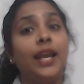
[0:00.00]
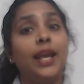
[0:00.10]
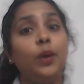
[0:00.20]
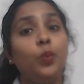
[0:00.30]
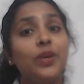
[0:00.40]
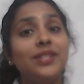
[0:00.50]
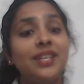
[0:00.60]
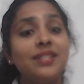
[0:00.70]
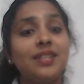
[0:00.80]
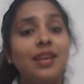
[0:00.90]
He
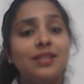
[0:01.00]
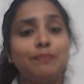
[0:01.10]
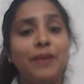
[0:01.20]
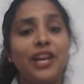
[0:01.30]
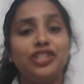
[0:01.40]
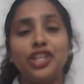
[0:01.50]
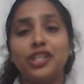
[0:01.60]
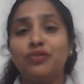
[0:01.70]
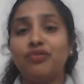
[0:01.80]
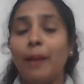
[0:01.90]
visits his
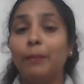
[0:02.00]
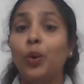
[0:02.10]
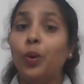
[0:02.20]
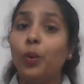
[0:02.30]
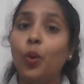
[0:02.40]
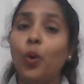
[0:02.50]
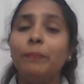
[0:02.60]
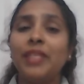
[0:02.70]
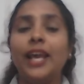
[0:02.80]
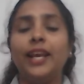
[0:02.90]
patients from whom
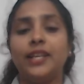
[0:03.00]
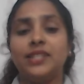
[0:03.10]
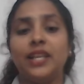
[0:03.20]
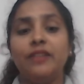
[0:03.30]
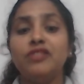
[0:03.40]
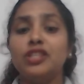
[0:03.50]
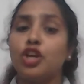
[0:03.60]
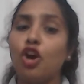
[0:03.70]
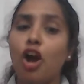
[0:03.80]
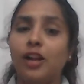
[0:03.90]
he receives
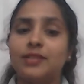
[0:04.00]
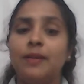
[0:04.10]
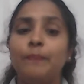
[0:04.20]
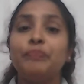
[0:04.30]
calls.